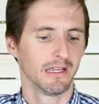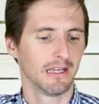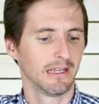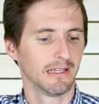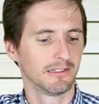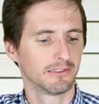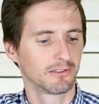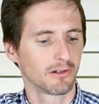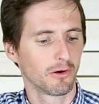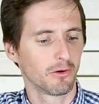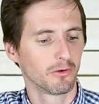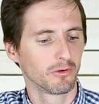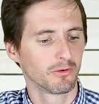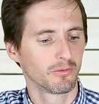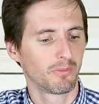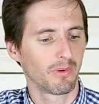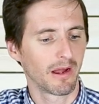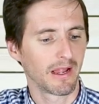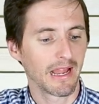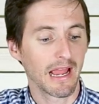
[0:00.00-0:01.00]
is
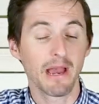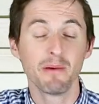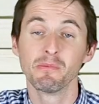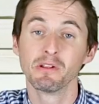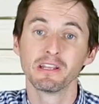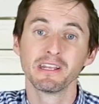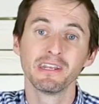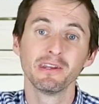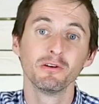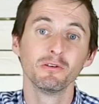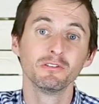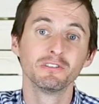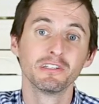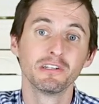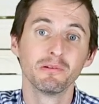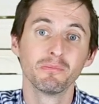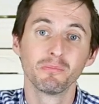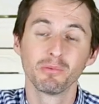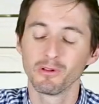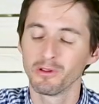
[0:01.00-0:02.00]
owned by Emily, who's
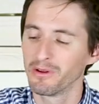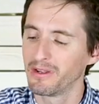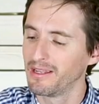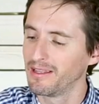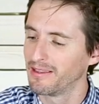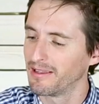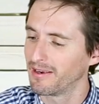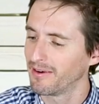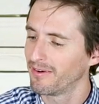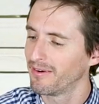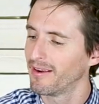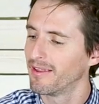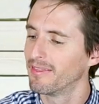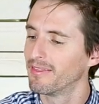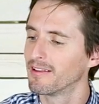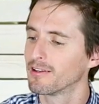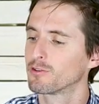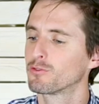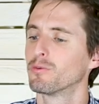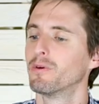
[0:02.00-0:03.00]
an employee there,
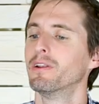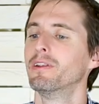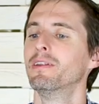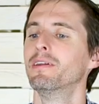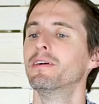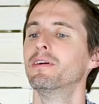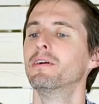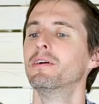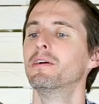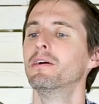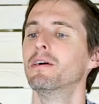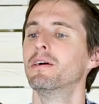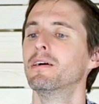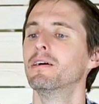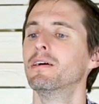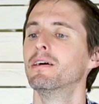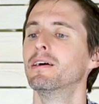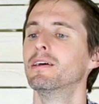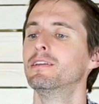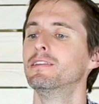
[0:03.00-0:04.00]
and this one
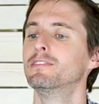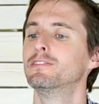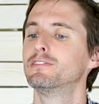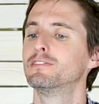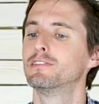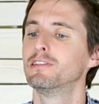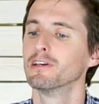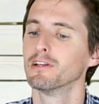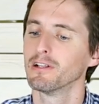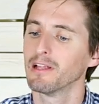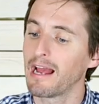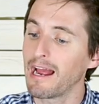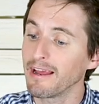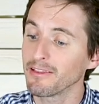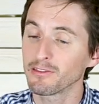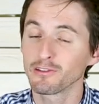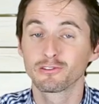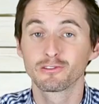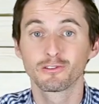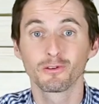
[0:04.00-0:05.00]
is still
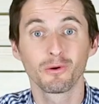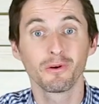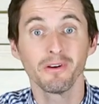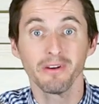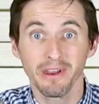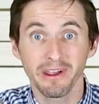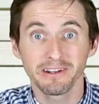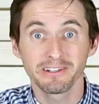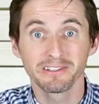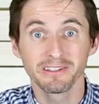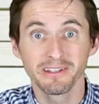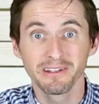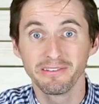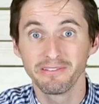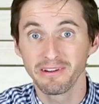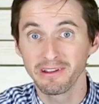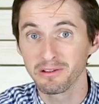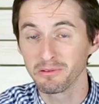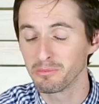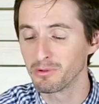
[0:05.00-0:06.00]
at the store and actually
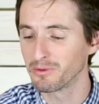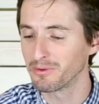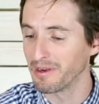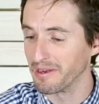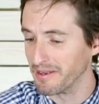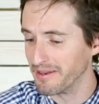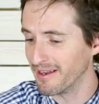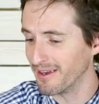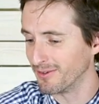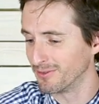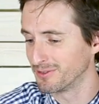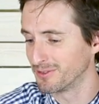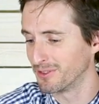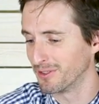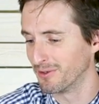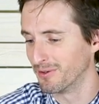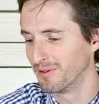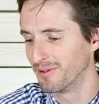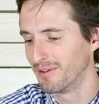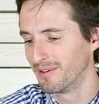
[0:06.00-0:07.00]
available right now,
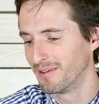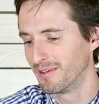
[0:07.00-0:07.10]
so